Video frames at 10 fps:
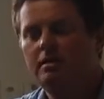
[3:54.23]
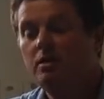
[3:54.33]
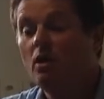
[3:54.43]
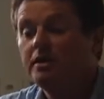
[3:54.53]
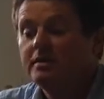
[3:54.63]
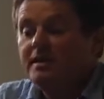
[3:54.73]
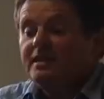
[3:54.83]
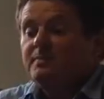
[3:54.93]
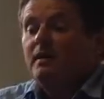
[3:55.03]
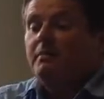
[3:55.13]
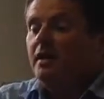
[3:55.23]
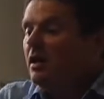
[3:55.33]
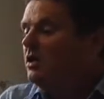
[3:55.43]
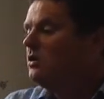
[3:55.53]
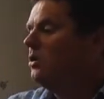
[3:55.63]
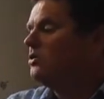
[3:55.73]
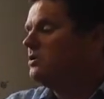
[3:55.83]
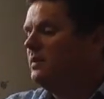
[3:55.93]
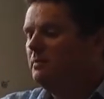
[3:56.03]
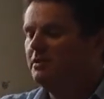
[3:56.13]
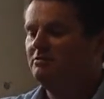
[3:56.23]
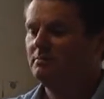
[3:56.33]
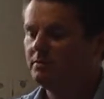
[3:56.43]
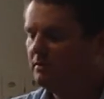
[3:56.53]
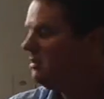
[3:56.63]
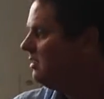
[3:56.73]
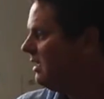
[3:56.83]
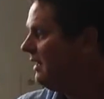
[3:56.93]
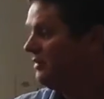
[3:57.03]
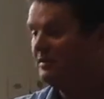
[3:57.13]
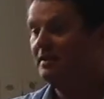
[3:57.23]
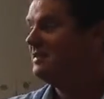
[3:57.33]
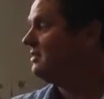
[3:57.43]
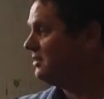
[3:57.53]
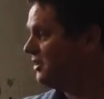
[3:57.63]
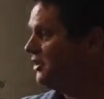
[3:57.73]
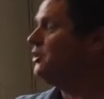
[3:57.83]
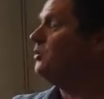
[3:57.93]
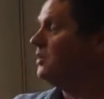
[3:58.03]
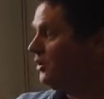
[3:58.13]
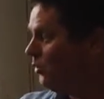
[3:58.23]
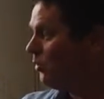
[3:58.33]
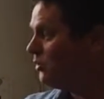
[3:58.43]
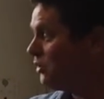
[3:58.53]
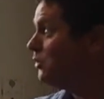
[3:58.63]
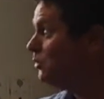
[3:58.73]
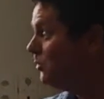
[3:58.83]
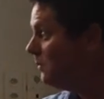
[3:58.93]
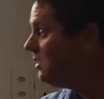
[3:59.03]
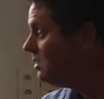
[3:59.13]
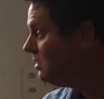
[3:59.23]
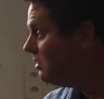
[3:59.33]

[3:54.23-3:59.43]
You honestly expect me not to be miserable, having to listen to you and your doom?